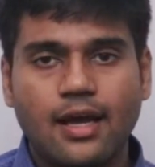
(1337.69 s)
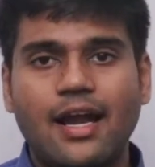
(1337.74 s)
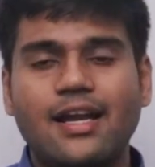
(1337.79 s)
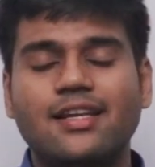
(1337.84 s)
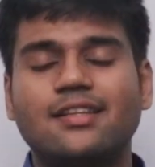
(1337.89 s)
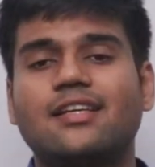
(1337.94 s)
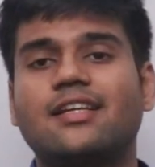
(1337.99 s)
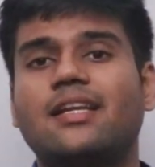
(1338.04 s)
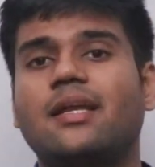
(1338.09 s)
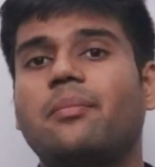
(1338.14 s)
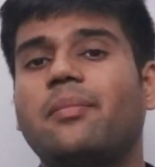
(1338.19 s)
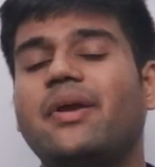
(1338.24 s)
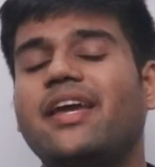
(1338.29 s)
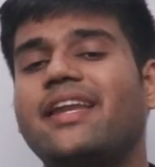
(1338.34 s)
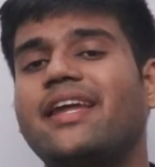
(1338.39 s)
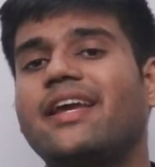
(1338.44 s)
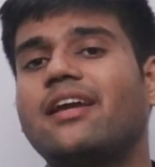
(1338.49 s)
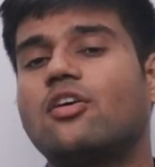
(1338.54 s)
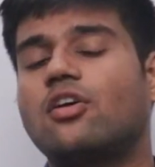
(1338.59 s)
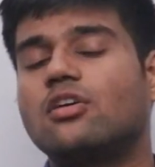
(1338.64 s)
and the
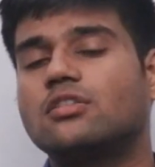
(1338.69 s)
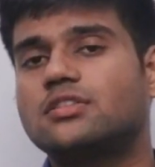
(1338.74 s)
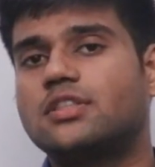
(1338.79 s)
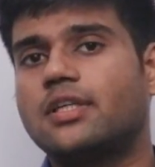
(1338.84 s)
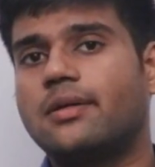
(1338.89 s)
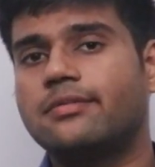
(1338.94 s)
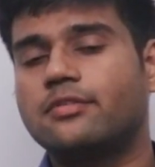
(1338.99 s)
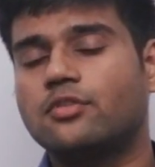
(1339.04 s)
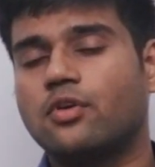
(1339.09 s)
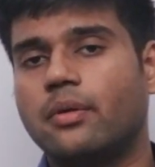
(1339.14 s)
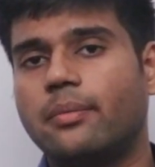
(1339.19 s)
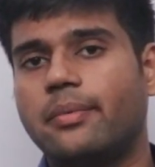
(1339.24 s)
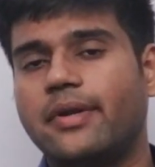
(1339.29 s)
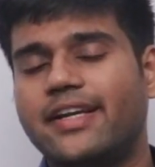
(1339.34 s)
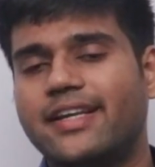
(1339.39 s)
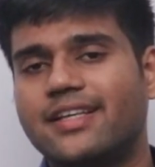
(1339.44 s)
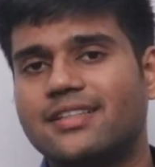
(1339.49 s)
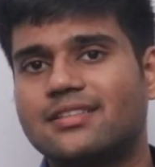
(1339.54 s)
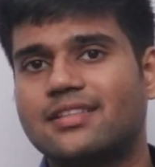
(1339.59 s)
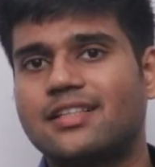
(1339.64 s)
remaining concepts will be
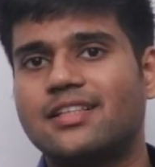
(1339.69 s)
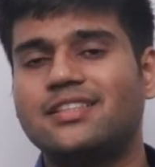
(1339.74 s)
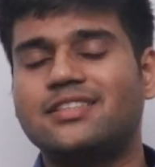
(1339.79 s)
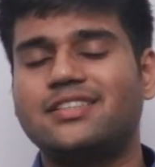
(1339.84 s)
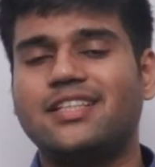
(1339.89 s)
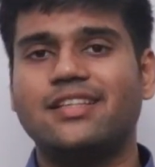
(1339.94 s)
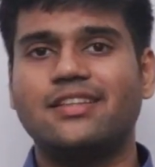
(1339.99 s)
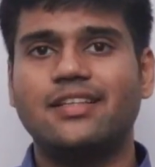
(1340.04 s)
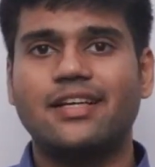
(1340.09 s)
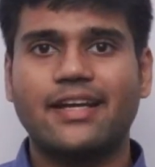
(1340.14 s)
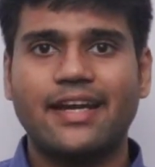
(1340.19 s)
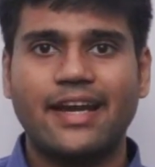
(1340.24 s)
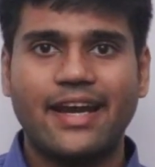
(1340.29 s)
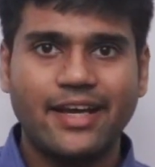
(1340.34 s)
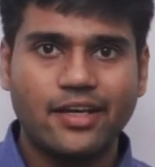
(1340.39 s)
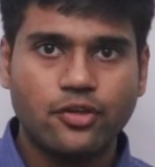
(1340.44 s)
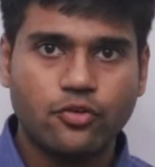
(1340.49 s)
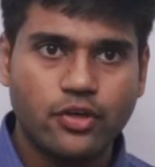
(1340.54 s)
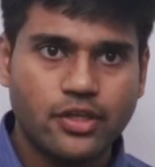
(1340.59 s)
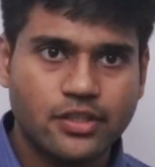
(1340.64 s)
discussed in the
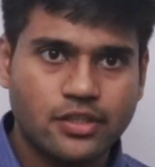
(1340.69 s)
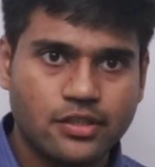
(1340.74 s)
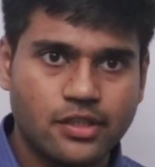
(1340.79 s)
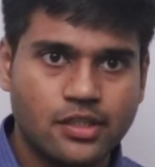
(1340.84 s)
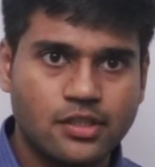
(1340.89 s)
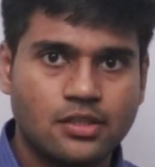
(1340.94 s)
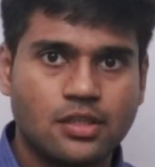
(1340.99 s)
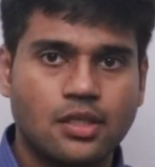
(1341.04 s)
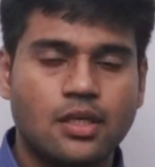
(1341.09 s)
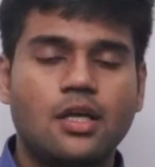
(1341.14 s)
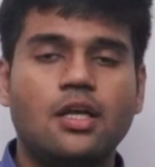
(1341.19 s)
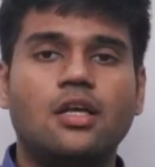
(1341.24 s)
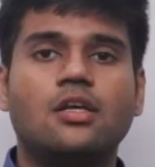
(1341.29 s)
gate questions.